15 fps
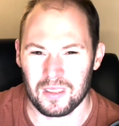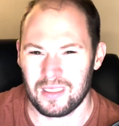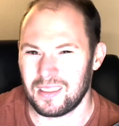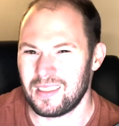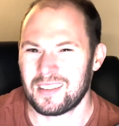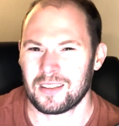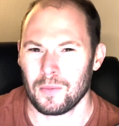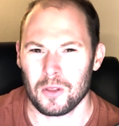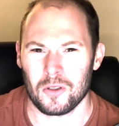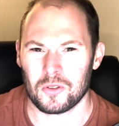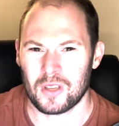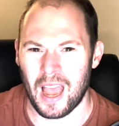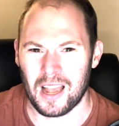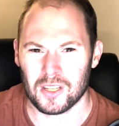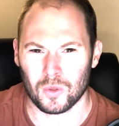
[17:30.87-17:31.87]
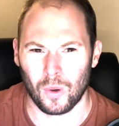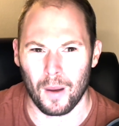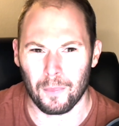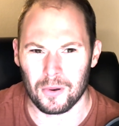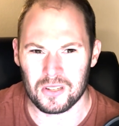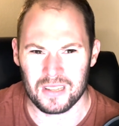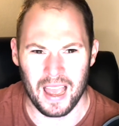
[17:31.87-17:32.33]
some of those guys
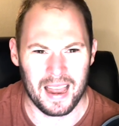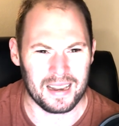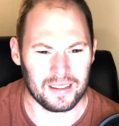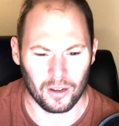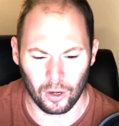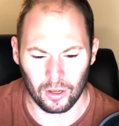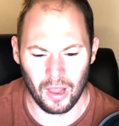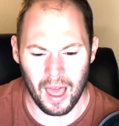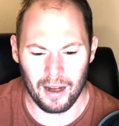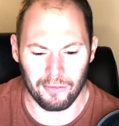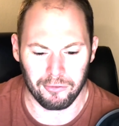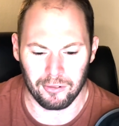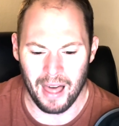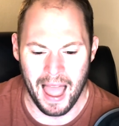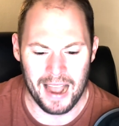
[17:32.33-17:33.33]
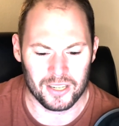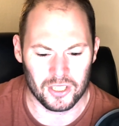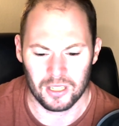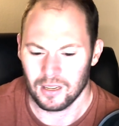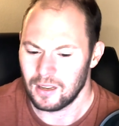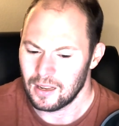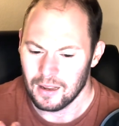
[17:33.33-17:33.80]
represent, and there are a lot of flash.